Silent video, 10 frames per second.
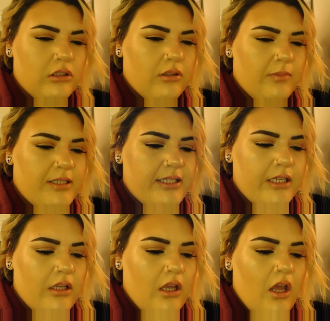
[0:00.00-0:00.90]
let me
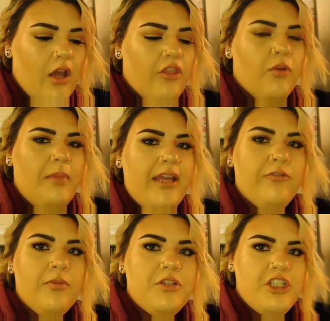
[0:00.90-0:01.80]
see. They're made
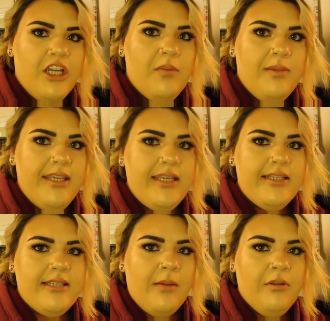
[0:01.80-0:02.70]
from
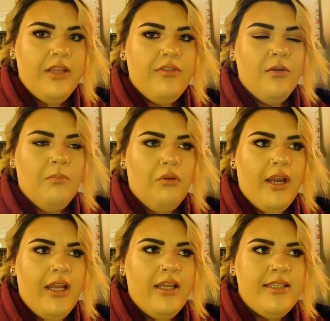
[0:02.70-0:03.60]
chickpeas. I believe the
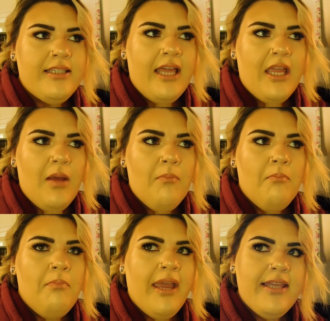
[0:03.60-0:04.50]
brand is like
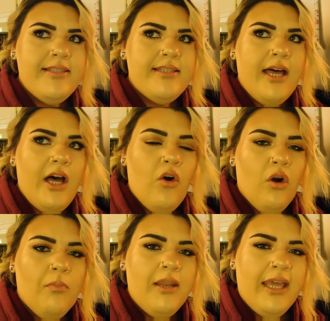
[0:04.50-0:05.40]
Banza or
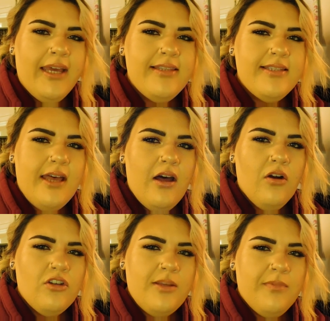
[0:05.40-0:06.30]
Bonanza
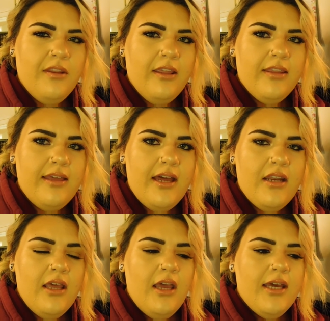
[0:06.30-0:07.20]
or something like that.
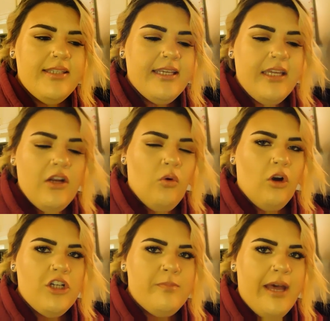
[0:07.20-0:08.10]
It's like in an
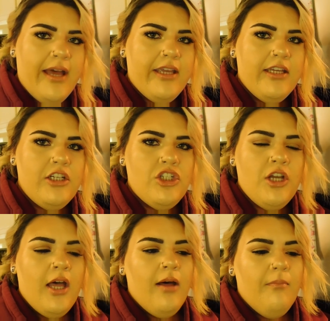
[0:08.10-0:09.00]
orange package,
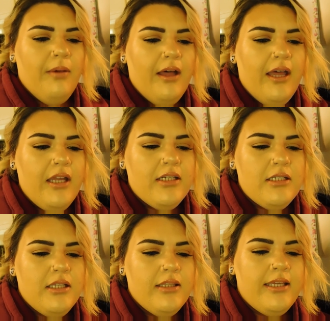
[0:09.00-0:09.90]
but
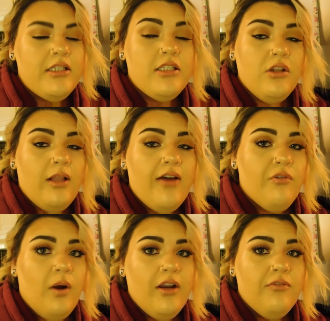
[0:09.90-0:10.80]
they still have
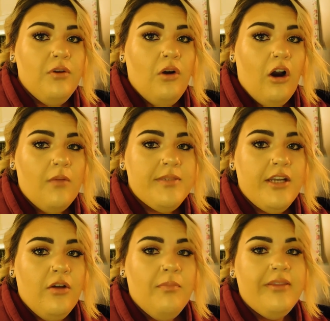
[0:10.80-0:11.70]
quite a few carbs in
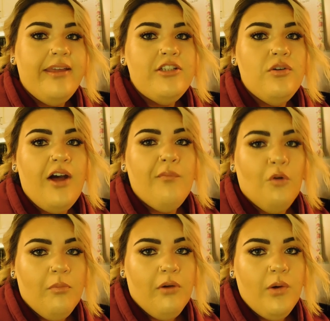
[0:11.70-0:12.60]
them, but they do have
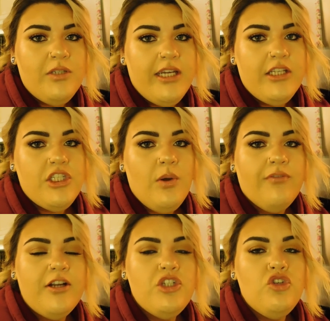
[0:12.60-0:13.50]
more protein. So if
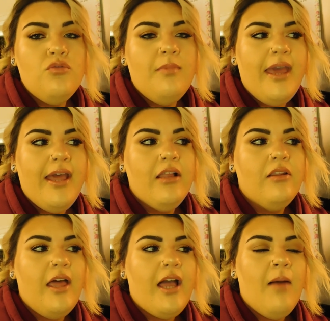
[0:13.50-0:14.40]
I do make
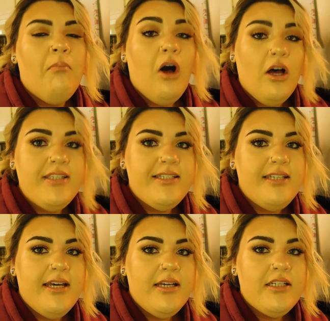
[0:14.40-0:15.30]
like a
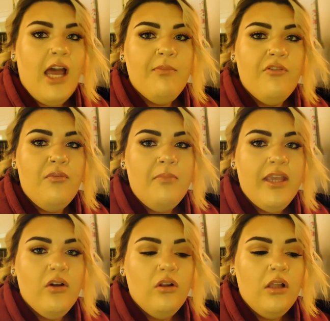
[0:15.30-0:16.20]
pasta type of a
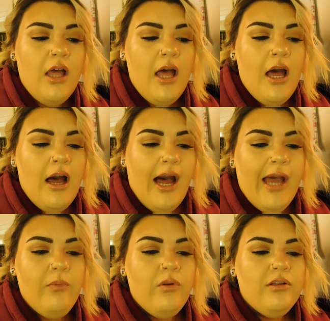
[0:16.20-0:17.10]
meal,
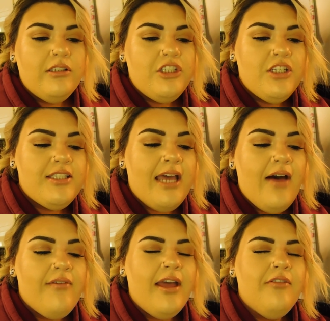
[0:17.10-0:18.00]
I will just
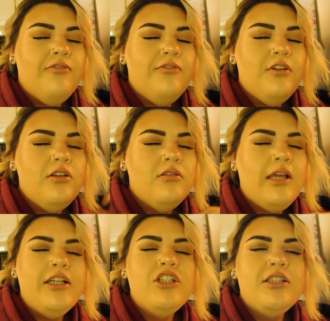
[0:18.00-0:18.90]
have a few,
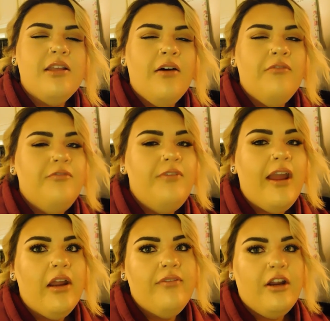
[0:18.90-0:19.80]
like just a
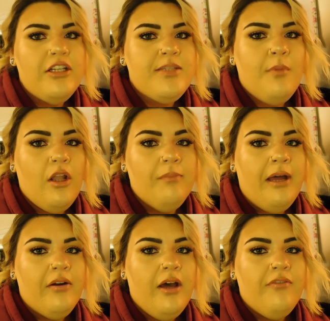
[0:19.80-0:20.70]
very, very small
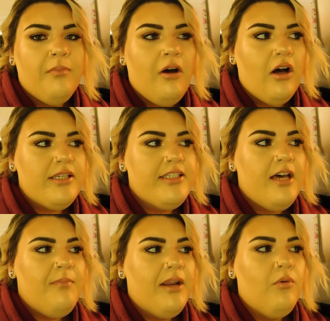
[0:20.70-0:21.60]
amount of the
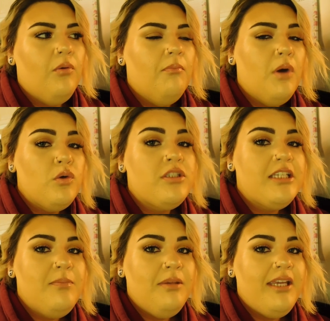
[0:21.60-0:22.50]
pasta, but it will
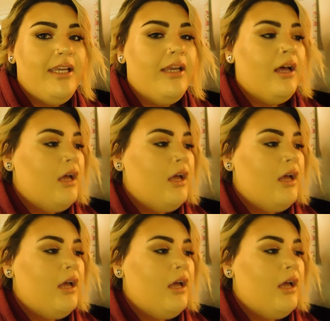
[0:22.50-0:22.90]
mostly be,